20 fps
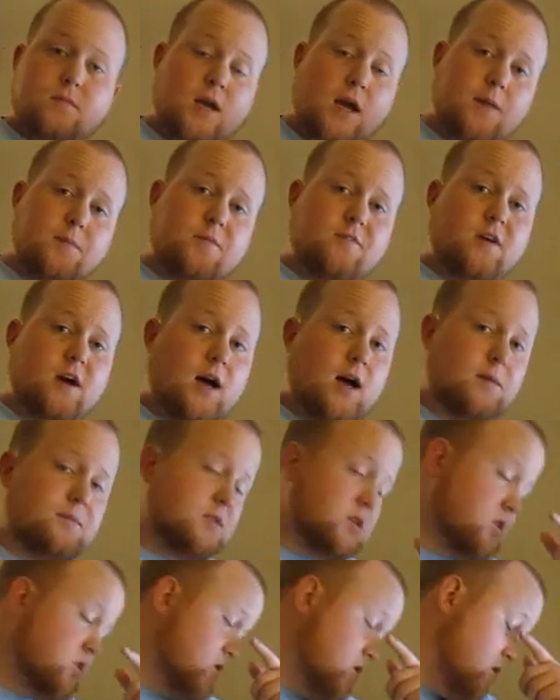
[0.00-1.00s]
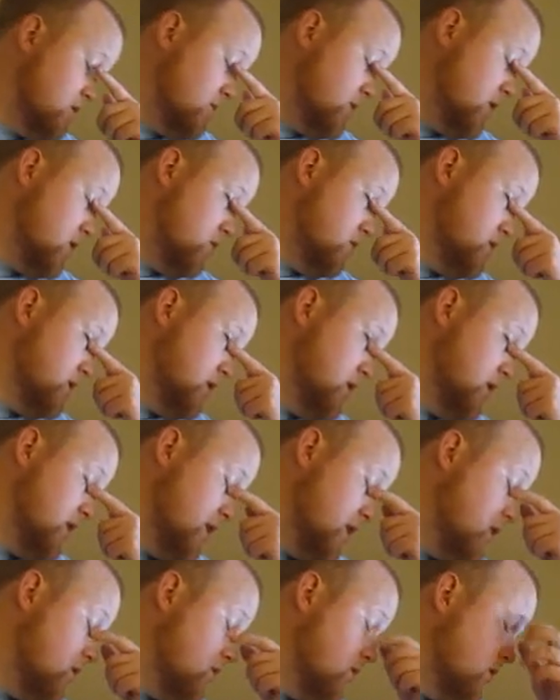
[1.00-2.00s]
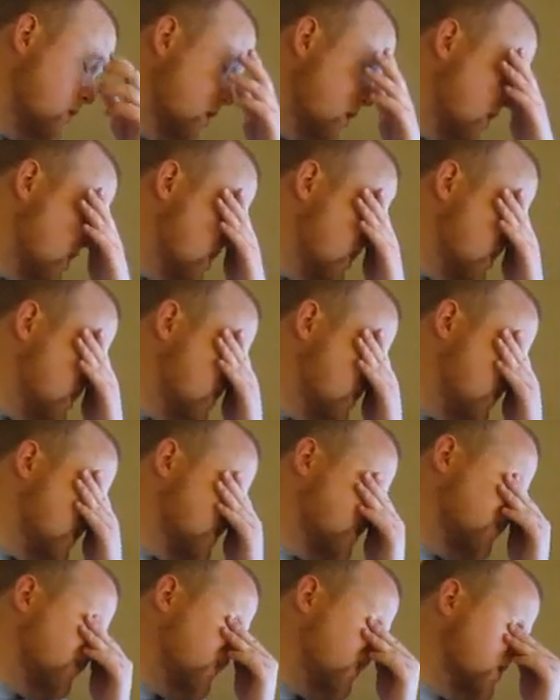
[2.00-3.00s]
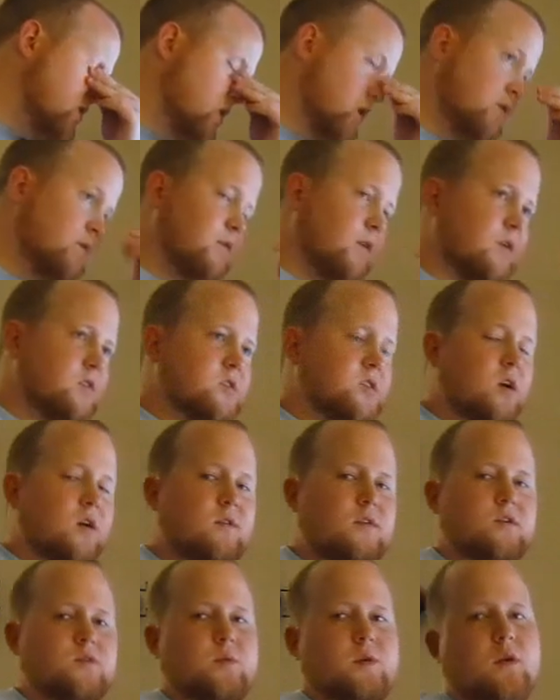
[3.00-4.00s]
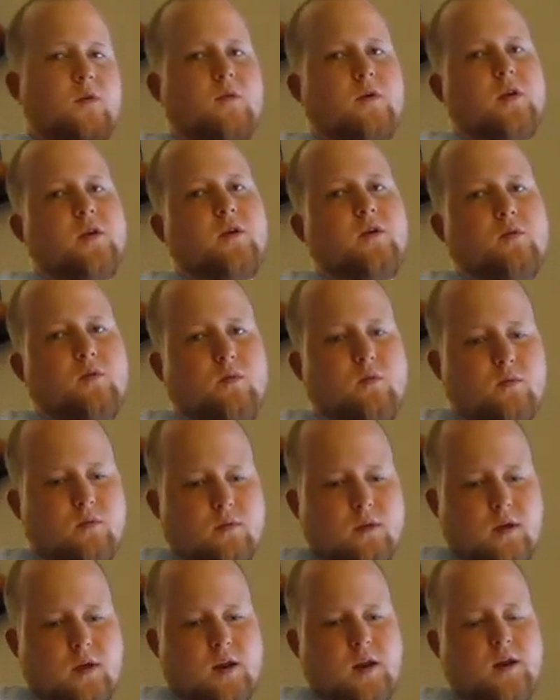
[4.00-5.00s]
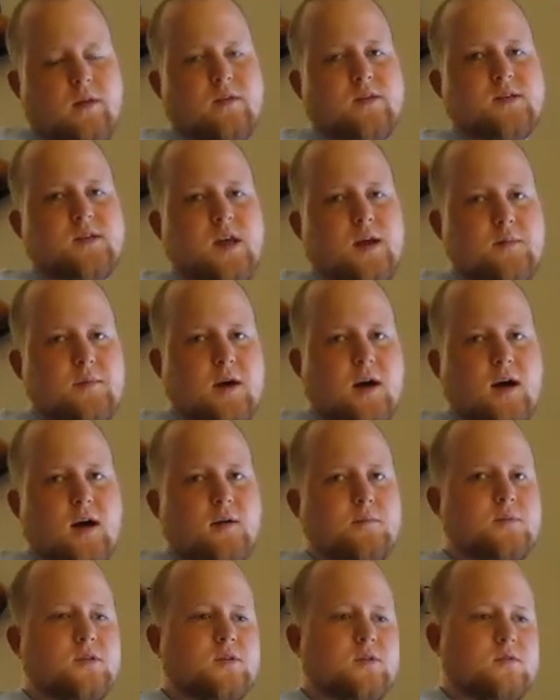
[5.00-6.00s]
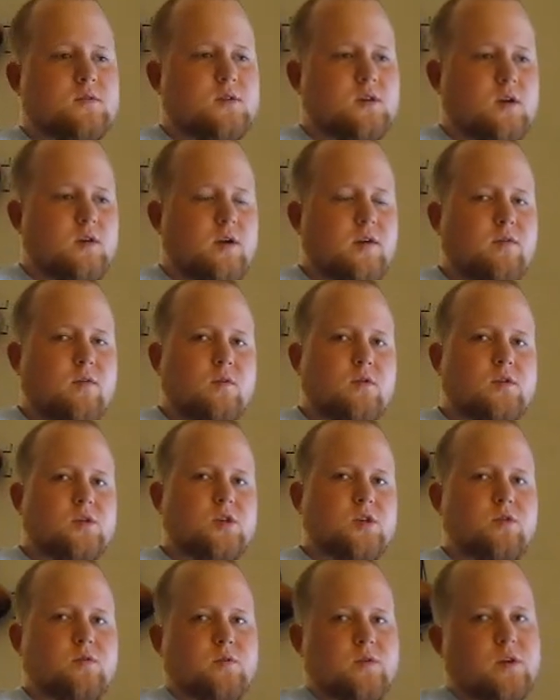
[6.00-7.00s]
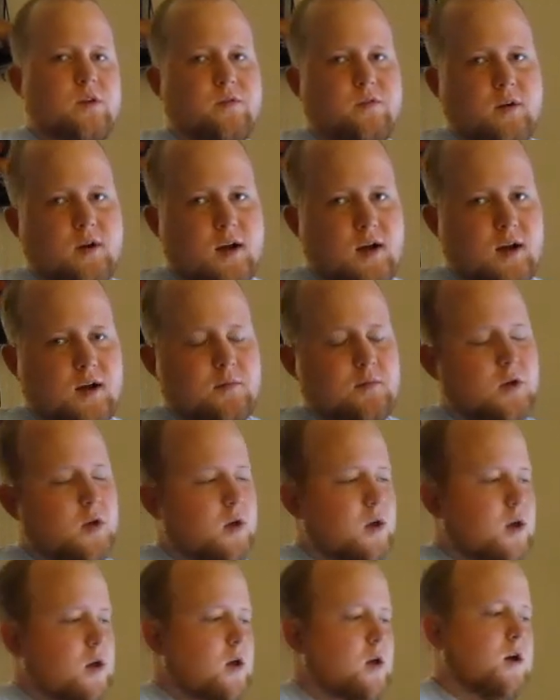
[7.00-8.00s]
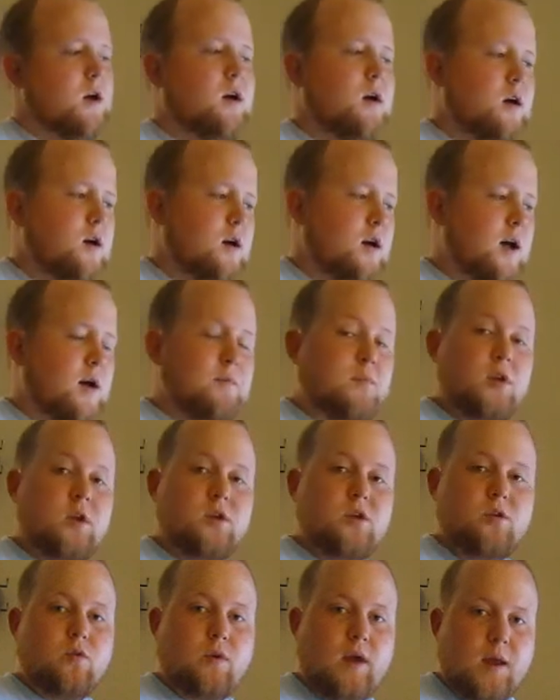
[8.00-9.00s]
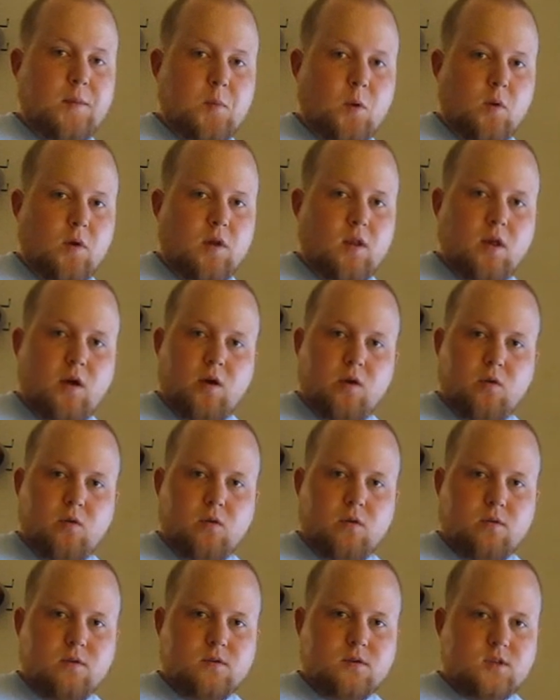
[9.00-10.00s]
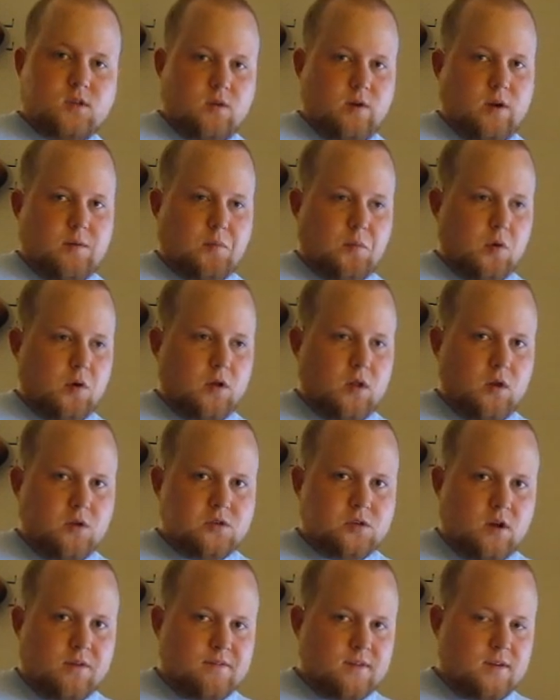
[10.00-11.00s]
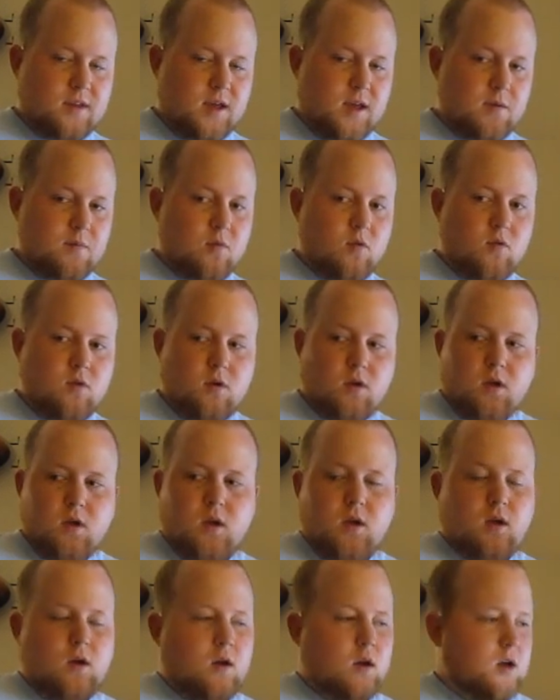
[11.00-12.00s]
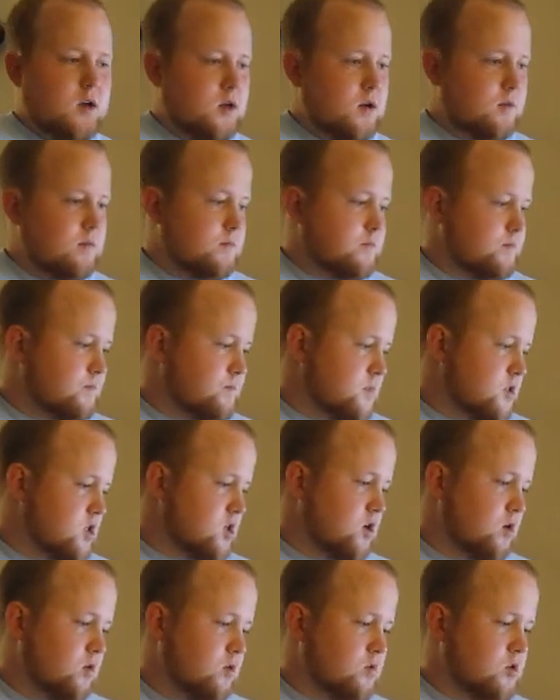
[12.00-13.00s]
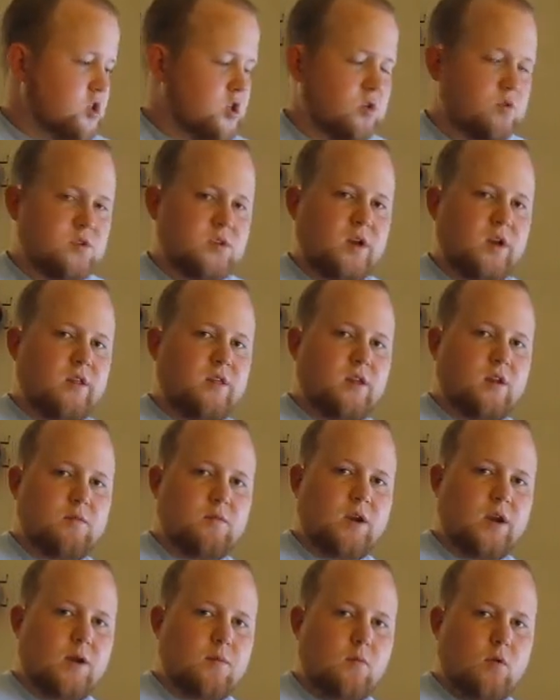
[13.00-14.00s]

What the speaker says: type of hops that you're going to be using. Now, it's first come, first serve, because we don't want to do any of the same hops. So everyone should do a different hop. I'm going to do Amarillo, so Amarillo's off the table. So choose anything but